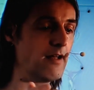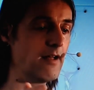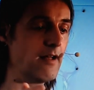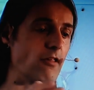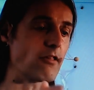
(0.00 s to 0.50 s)

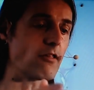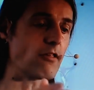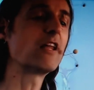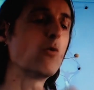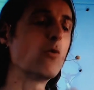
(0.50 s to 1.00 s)
This is what
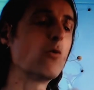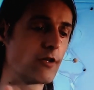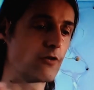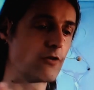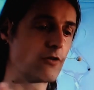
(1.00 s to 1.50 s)
he
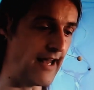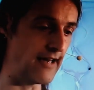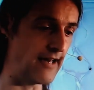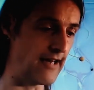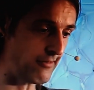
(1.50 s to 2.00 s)
wanted to tell
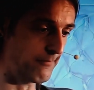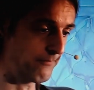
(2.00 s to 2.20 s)
us,